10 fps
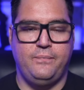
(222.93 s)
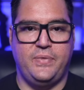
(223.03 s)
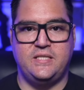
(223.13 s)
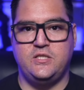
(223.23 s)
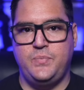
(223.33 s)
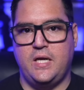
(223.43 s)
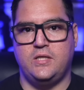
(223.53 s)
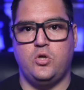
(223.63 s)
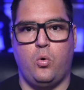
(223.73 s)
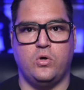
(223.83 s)
This is
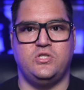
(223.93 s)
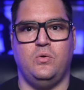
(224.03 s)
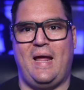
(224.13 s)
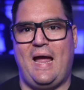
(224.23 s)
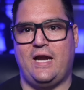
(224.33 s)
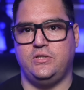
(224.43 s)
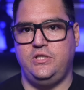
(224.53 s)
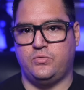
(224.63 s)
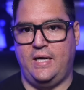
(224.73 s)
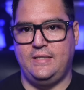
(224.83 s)
because courts don't
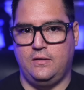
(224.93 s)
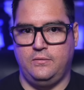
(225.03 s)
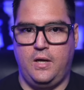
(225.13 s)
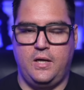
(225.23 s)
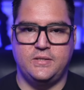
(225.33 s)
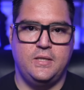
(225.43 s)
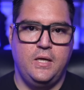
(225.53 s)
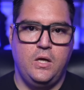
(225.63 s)
actually strike down laws.